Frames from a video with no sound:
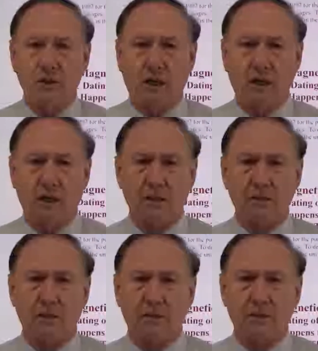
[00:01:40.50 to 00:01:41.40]

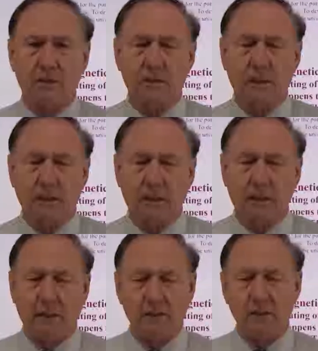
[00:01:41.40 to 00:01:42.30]

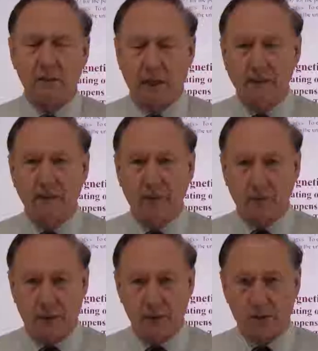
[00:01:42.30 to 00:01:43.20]
There's a scientific
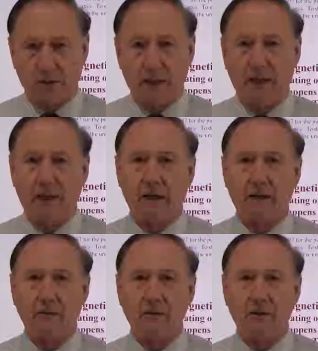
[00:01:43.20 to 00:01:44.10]
reason,
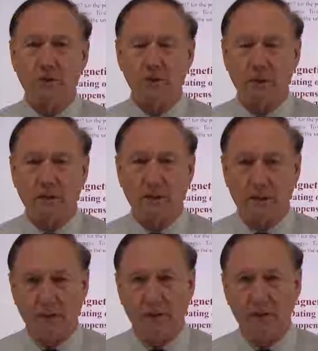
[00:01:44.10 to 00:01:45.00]
and using the
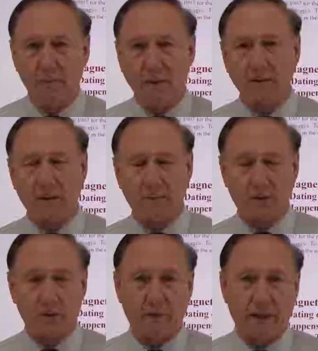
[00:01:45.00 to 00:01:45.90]
theory of
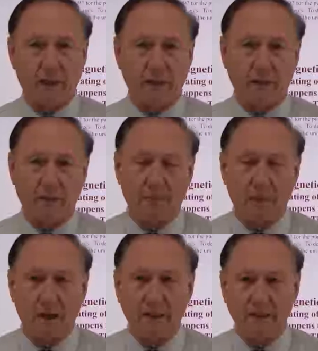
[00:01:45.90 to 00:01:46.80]
multidimensional reality,
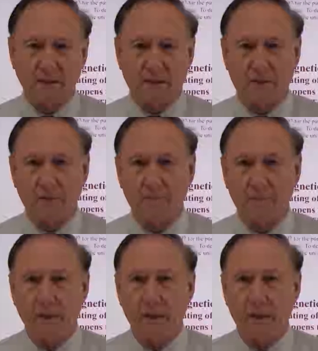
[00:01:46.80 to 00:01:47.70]
I did cover
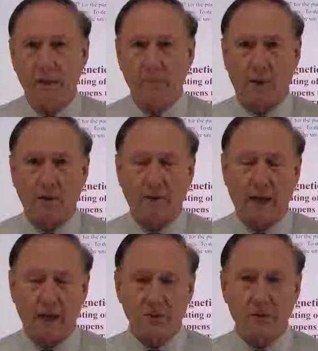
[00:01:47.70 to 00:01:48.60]
part of it.
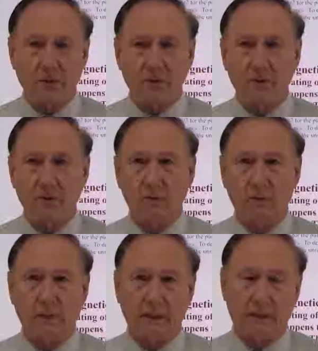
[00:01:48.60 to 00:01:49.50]
It has to
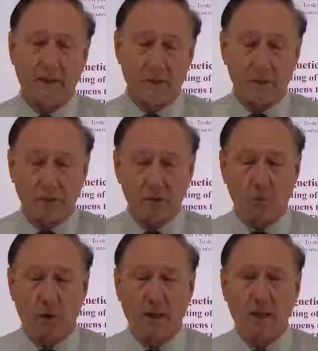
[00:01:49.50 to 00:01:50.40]
do, in series
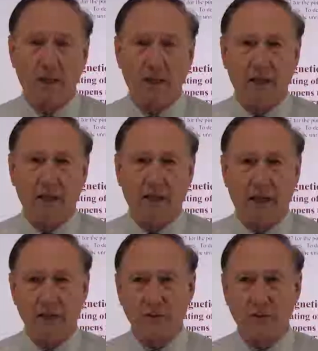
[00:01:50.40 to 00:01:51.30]
1, it
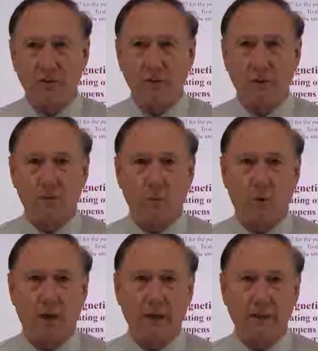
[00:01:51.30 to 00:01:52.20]
has to do with
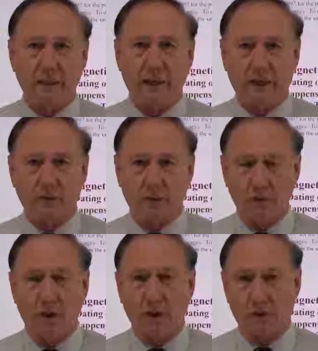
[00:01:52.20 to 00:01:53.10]
why the natural
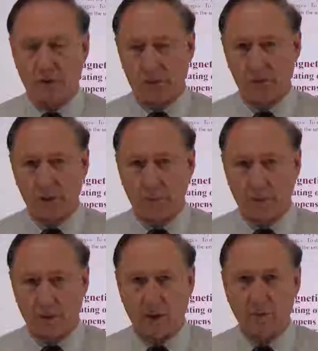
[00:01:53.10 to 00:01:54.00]
log shows up
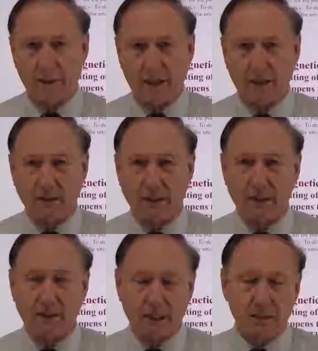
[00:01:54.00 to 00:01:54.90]
in our reality.
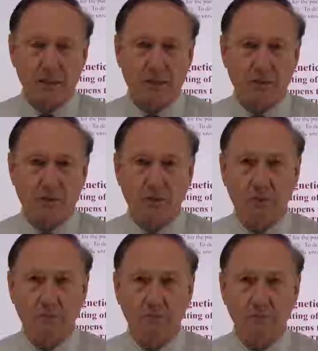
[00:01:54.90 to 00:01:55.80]
It gets down to